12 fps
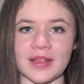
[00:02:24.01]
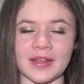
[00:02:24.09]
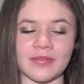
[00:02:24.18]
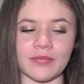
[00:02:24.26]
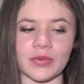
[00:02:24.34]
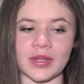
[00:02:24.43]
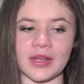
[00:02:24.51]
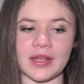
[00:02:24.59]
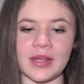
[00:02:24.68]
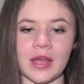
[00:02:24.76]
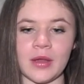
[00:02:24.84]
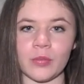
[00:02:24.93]
I didn't really
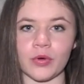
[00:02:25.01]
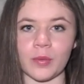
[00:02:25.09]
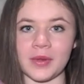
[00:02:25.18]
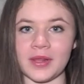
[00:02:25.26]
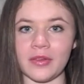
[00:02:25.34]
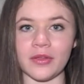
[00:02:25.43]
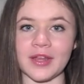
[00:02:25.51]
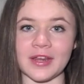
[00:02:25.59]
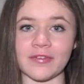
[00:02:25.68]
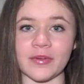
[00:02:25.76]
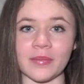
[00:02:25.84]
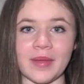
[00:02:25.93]
properly look at
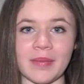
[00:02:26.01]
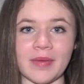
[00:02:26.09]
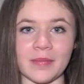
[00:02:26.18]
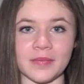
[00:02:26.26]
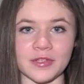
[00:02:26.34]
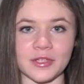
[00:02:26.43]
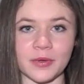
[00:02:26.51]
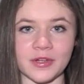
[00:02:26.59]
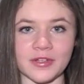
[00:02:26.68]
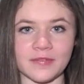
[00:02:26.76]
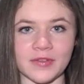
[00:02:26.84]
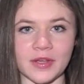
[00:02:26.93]
it from maybe a beauty
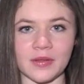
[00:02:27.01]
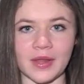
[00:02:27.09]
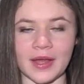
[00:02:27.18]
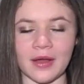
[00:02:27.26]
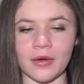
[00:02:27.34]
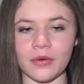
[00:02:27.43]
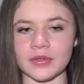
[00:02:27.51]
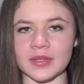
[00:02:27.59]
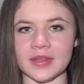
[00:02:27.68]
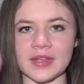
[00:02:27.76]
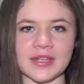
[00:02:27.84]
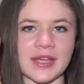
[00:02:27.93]
point of view, like, oh,
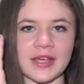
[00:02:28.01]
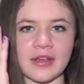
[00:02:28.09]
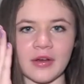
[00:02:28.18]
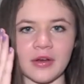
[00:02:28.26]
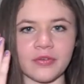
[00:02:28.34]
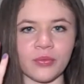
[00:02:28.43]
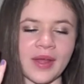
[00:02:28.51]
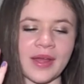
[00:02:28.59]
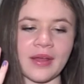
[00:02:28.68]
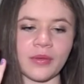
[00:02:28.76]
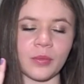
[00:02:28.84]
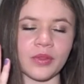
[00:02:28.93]
does it take it off
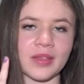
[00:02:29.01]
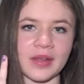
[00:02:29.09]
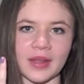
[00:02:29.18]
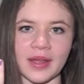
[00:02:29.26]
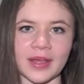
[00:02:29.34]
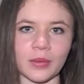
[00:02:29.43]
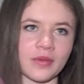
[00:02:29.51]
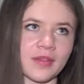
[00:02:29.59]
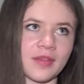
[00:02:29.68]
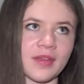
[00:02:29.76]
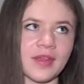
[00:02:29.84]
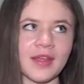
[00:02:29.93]
well? What's it like? What does
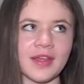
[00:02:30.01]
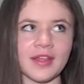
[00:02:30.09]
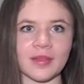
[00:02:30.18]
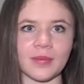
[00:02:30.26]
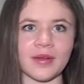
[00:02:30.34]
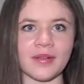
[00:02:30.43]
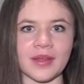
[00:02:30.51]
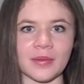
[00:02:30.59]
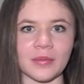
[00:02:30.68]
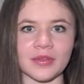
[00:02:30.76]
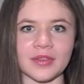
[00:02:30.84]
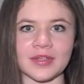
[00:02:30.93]
it smell like?
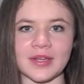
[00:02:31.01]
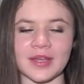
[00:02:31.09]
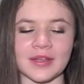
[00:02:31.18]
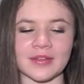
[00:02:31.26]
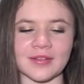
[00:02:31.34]
What's the tech?